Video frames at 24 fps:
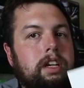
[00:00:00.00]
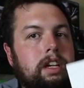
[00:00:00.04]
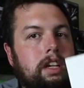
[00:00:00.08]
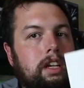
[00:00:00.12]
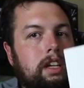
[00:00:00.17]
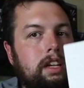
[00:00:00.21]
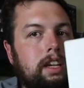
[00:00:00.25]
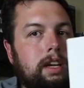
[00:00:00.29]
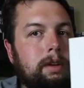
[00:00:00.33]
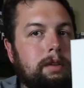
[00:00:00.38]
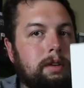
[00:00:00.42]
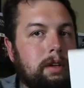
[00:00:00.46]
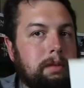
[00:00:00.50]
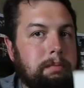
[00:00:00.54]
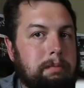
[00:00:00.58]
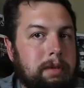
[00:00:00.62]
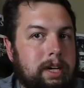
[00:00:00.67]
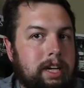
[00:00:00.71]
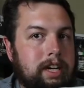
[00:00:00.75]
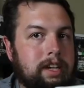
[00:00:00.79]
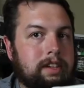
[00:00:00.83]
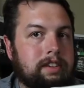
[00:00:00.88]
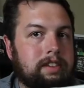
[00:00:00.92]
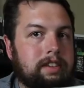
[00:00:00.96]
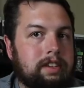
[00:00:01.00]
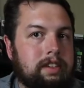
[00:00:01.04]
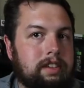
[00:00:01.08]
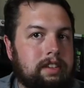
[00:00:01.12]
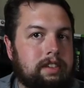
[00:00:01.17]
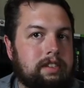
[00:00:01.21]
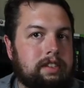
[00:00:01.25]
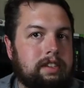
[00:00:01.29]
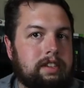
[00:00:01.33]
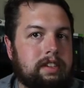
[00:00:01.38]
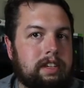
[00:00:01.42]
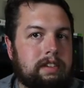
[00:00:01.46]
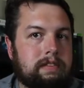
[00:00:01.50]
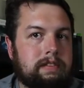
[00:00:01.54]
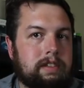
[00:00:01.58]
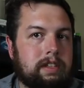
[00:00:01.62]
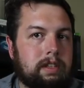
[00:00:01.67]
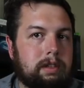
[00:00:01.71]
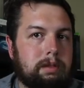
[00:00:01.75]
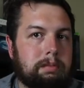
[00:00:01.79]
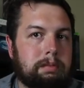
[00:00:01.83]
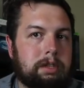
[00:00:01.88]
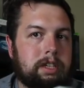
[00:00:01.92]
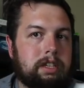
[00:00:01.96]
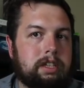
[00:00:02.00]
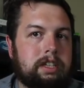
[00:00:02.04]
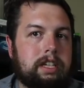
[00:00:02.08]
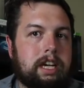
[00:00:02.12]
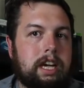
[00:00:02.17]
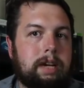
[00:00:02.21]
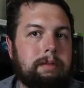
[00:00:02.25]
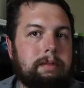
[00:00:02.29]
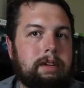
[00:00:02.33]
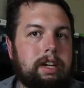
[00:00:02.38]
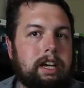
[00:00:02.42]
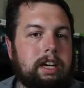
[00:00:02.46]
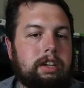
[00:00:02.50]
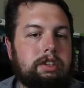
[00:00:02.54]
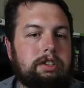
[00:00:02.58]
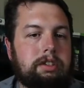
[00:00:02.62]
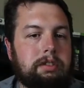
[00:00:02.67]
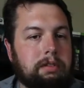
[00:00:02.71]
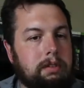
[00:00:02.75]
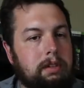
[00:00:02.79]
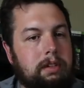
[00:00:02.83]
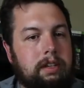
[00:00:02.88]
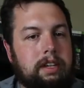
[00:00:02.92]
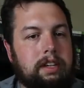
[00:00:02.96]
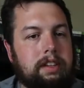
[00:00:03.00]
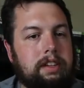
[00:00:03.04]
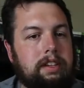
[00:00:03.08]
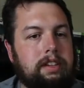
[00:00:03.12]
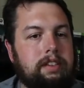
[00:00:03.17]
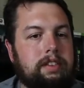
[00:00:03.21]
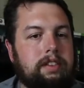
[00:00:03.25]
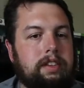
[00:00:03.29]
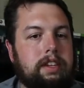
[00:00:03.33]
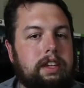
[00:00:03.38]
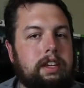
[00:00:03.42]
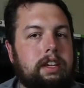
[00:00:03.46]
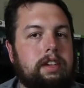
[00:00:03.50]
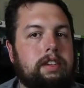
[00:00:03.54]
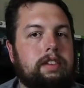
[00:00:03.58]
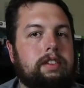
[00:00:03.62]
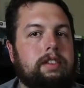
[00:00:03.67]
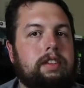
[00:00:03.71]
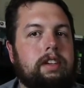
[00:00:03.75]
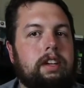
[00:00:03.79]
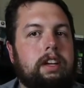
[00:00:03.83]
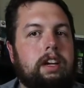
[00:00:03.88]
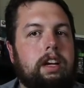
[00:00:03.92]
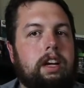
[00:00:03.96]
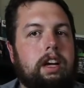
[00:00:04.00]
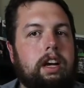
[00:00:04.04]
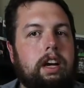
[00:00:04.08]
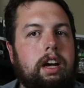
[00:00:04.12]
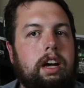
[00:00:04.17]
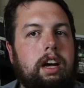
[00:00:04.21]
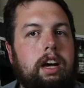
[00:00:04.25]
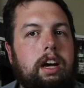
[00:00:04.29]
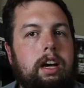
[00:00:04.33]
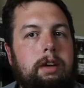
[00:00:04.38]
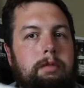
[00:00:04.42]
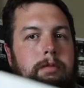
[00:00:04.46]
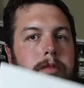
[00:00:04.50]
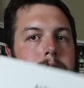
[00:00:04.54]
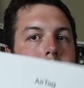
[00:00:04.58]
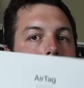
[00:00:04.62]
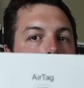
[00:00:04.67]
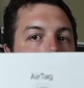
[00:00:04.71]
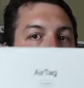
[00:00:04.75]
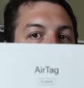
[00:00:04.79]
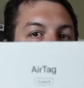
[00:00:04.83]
now an unboxing since I have a little bit of time to actually look at these things. I went with a